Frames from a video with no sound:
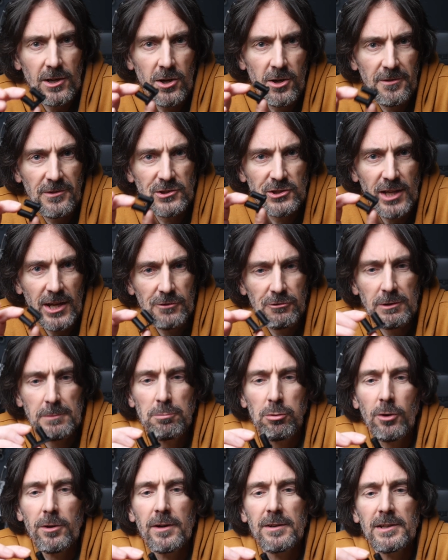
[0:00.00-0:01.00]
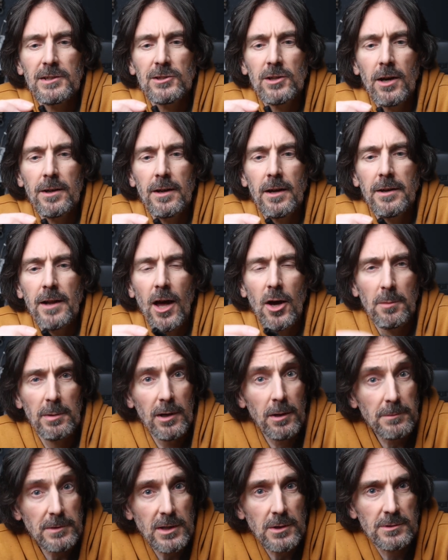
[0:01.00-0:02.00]
earth-shattering product design, I know, but
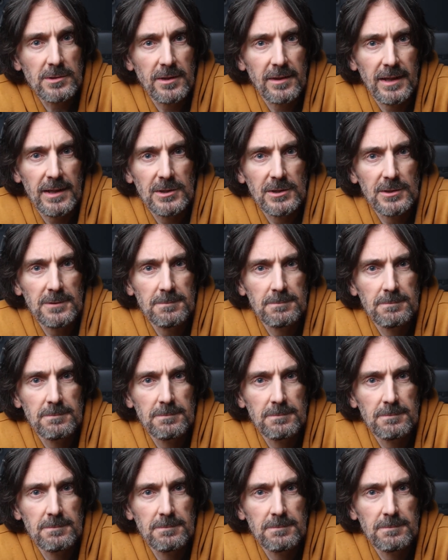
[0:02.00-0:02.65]
I'm new to this.